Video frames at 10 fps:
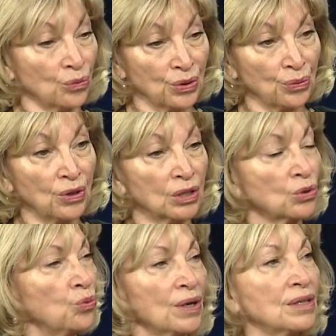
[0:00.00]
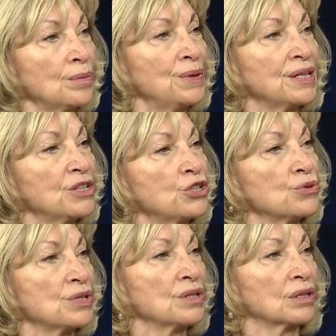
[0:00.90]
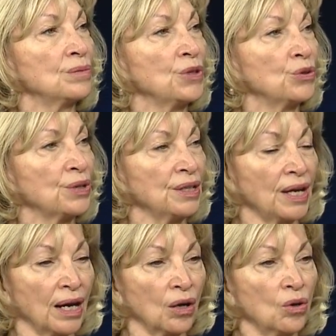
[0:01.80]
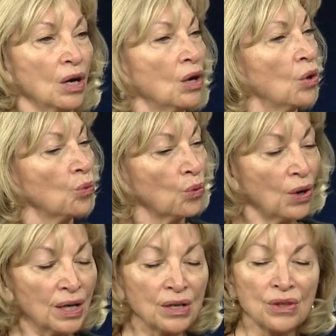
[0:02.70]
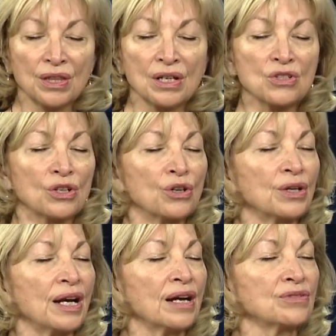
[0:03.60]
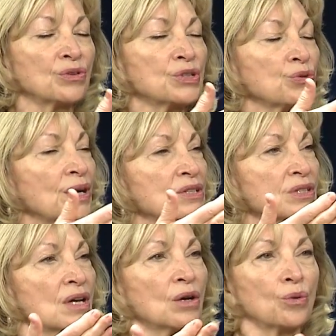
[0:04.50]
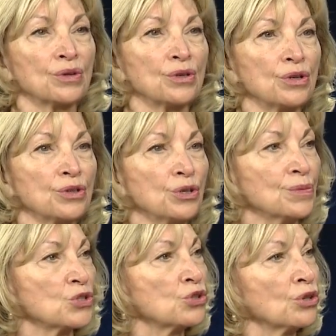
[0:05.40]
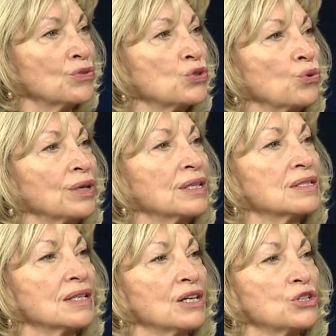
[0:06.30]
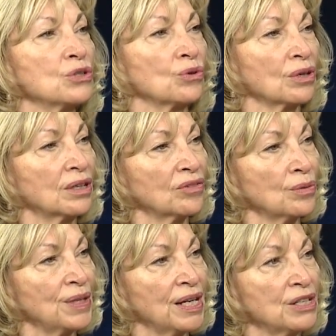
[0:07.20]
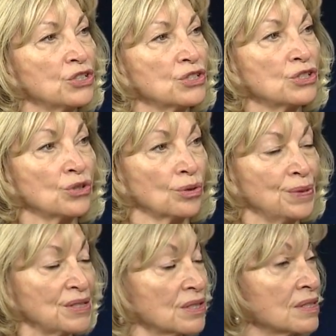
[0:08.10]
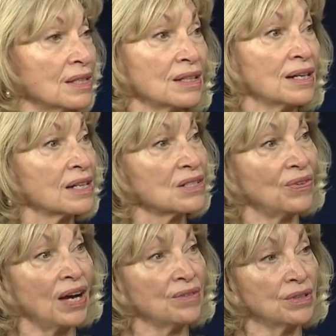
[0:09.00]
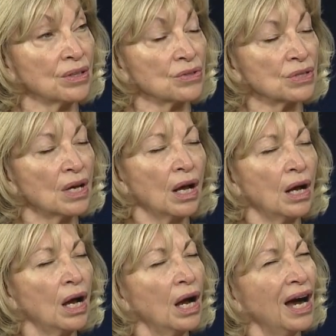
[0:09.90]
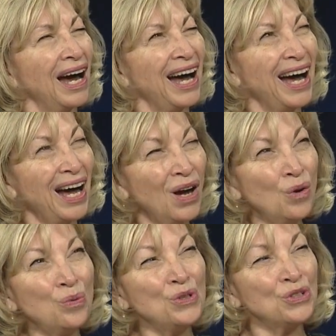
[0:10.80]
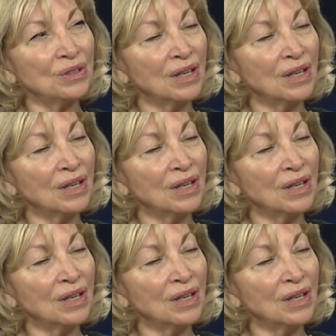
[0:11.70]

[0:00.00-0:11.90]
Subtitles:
with regard to what are the big issues in the community now. What are things that you're going to have to address, whether you're a human service organization or a government agency or a business, in the next 5 years. How would you